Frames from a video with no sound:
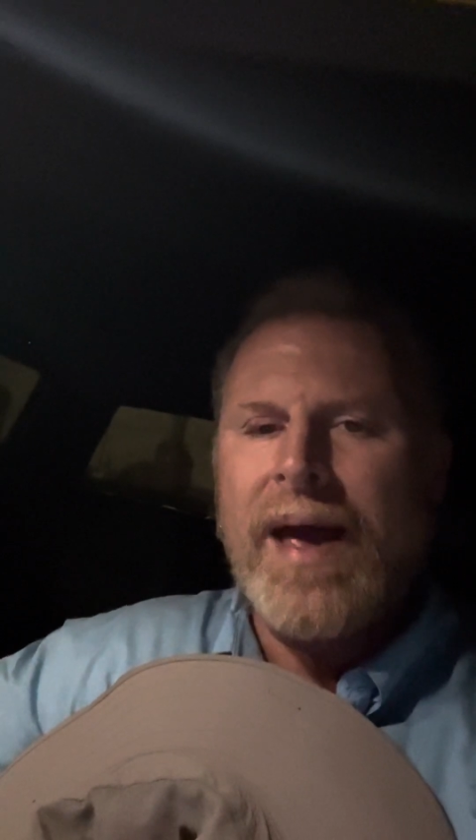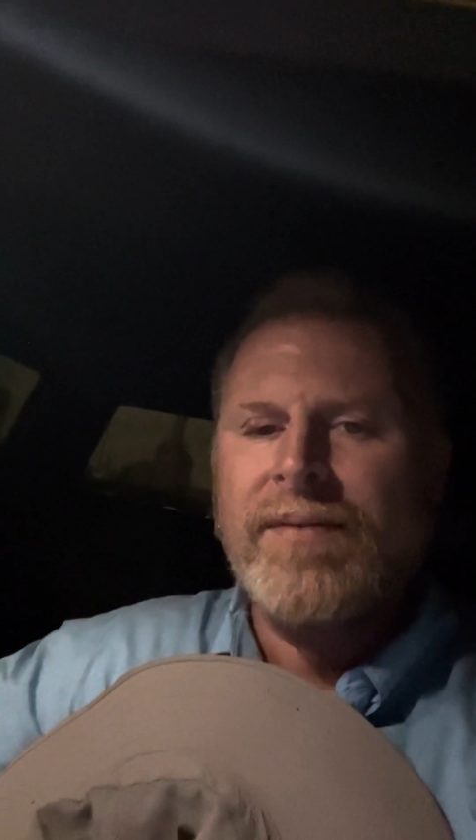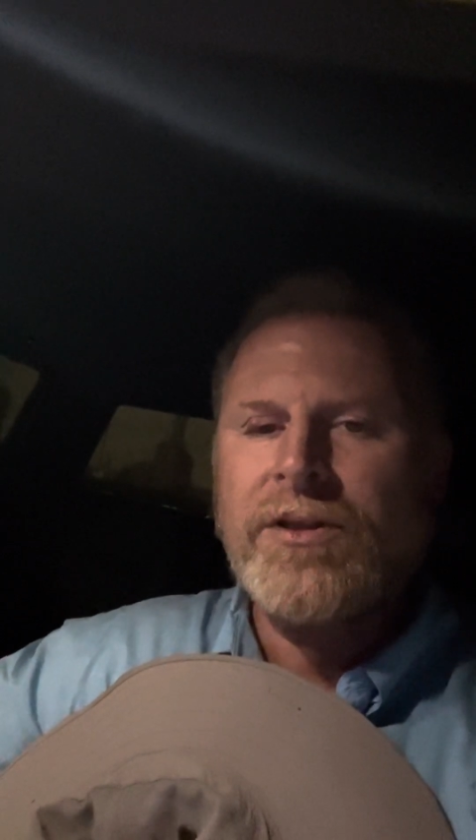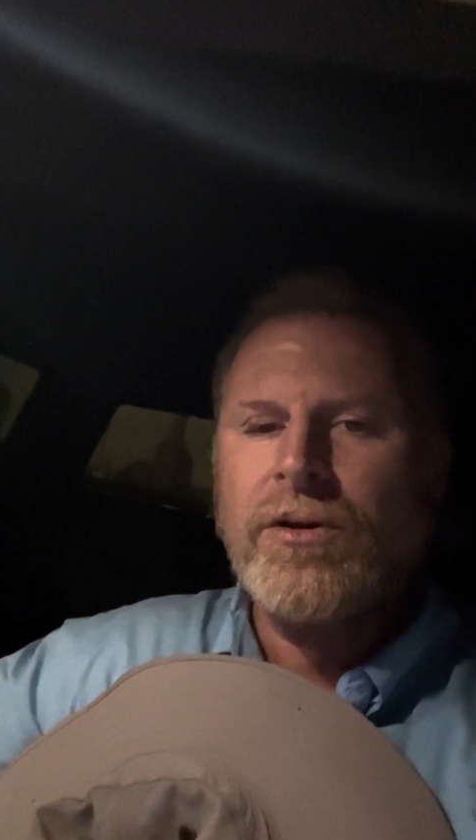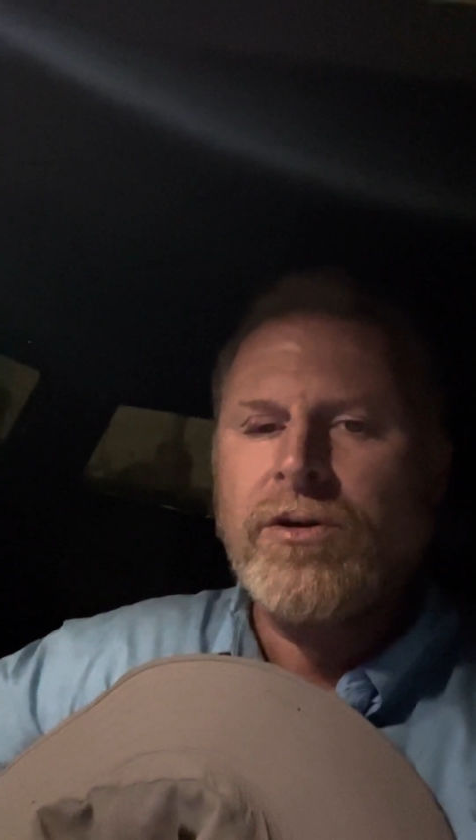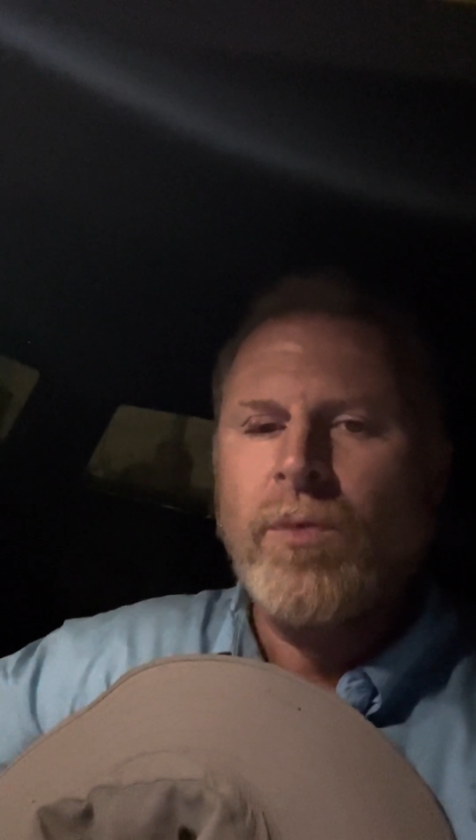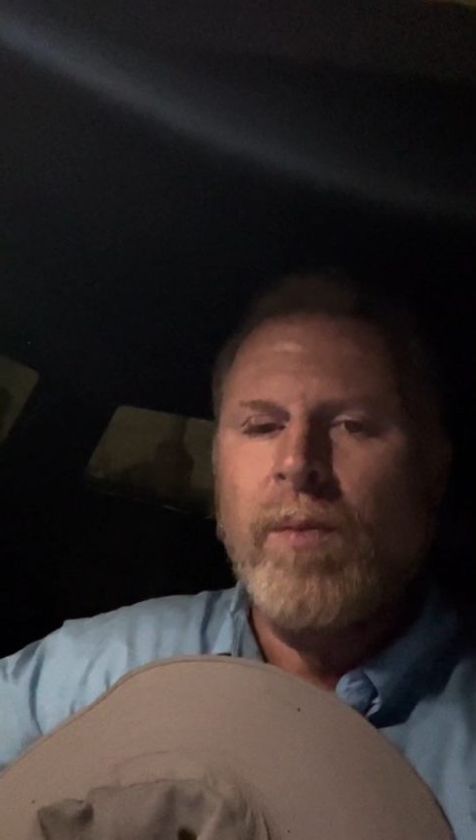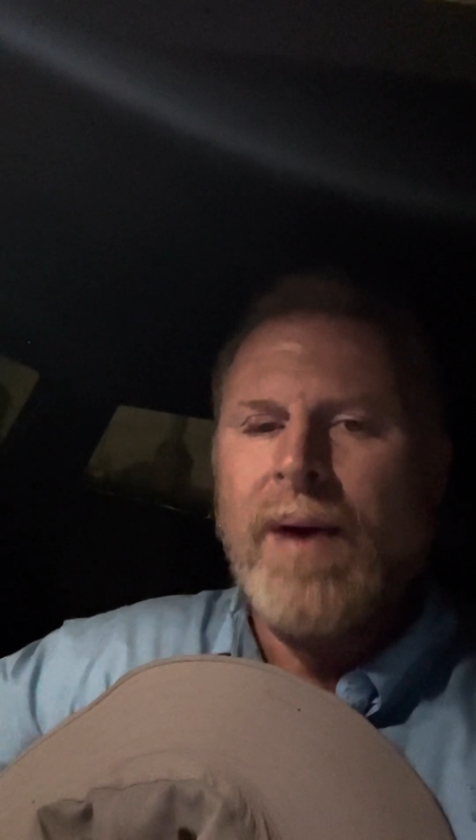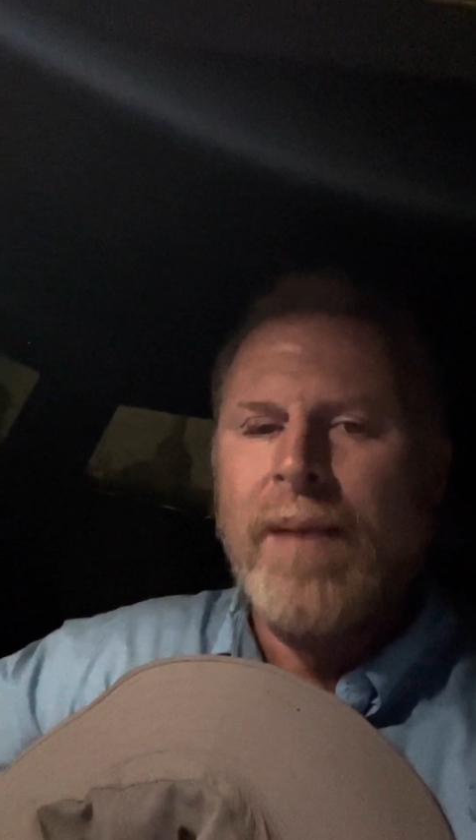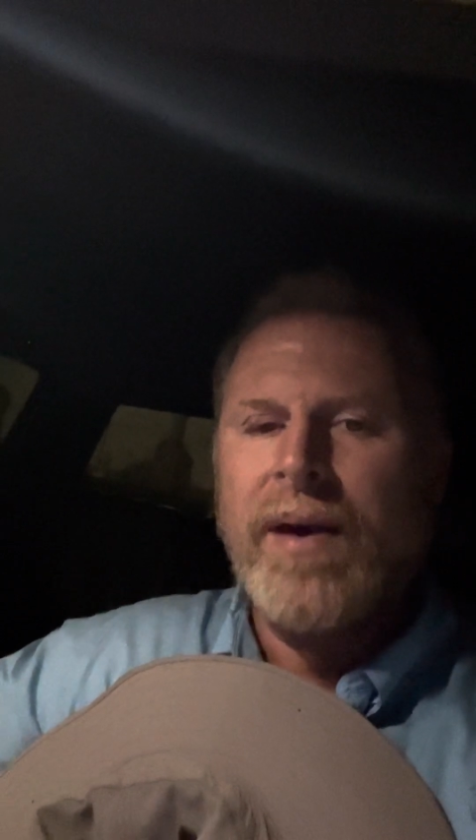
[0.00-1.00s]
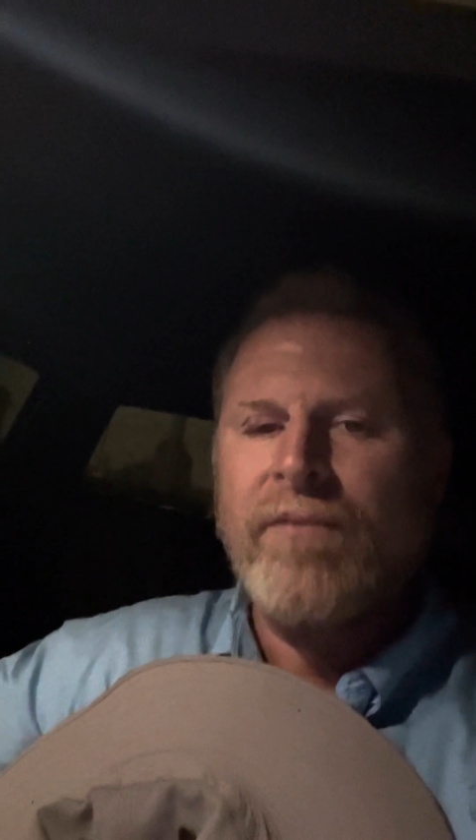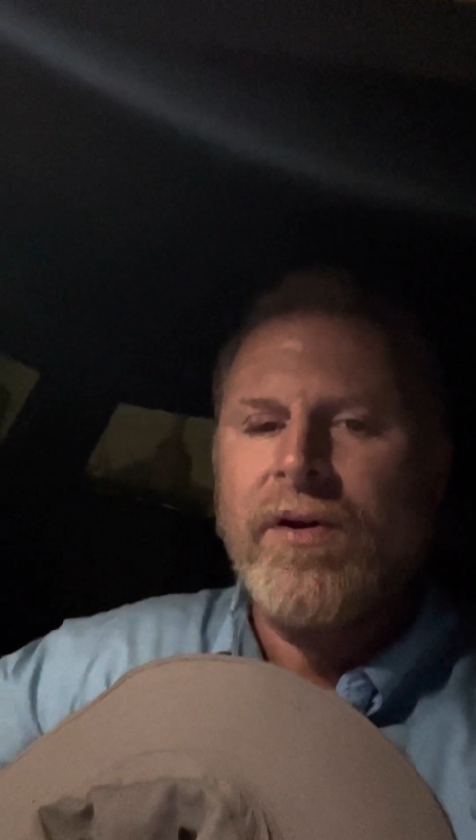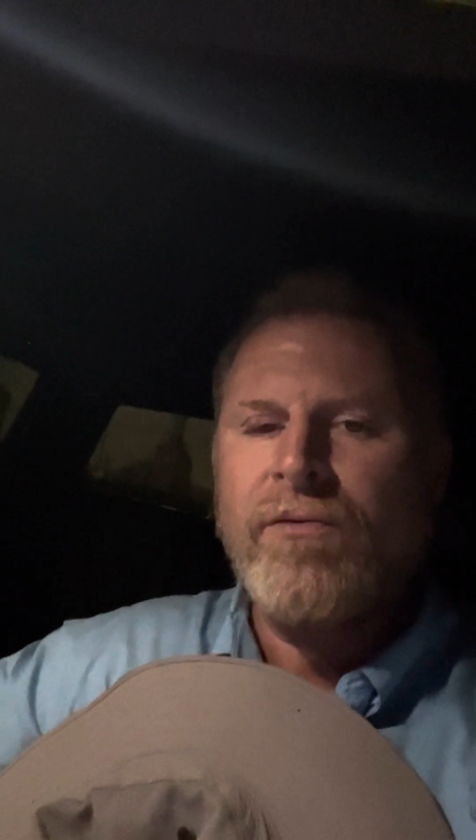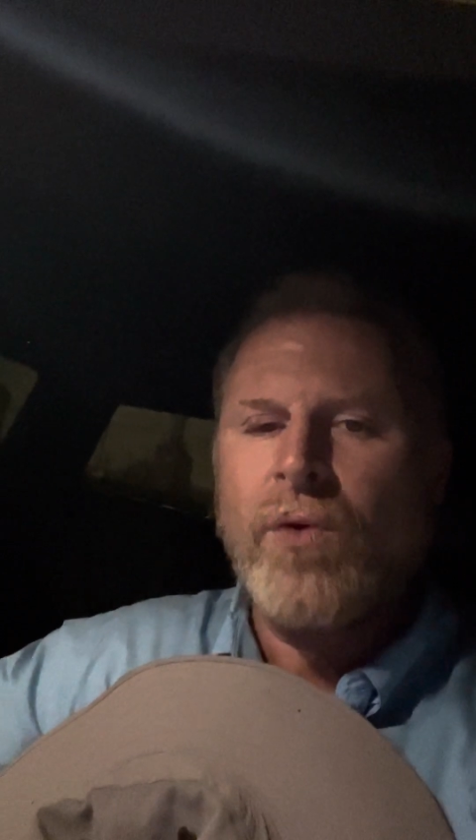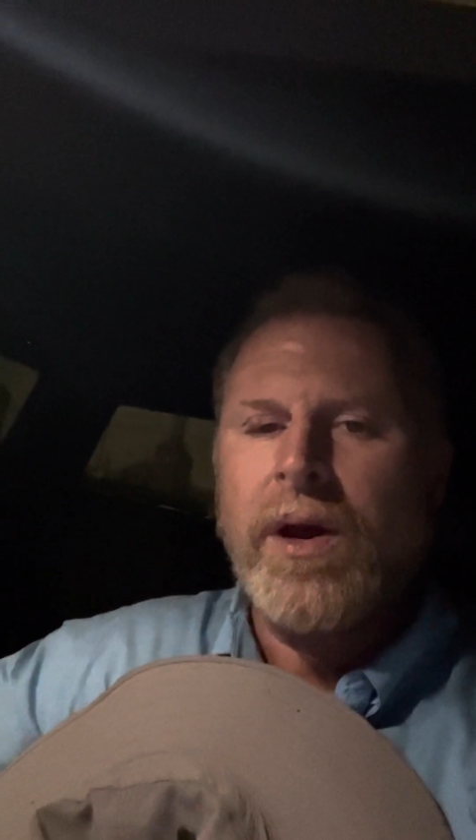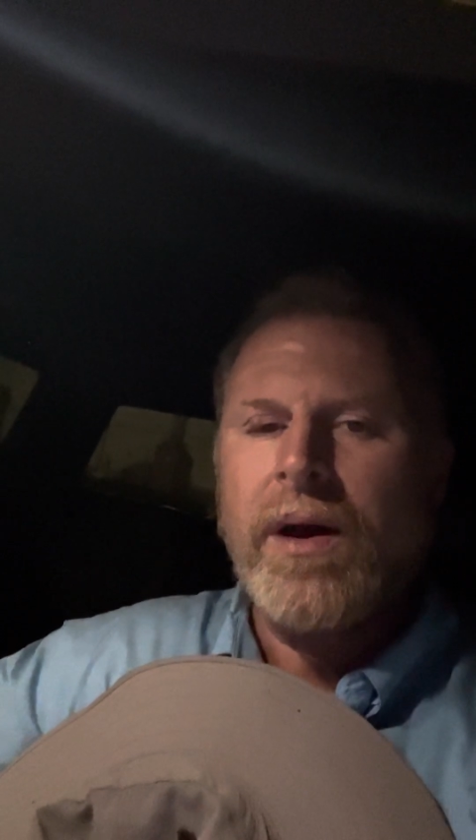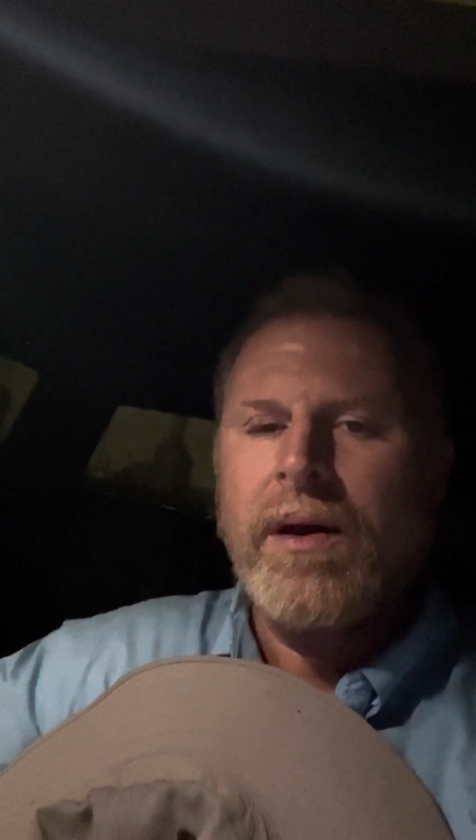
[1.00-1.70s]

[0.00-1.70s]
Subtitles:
have a solution. We might be a fit for you.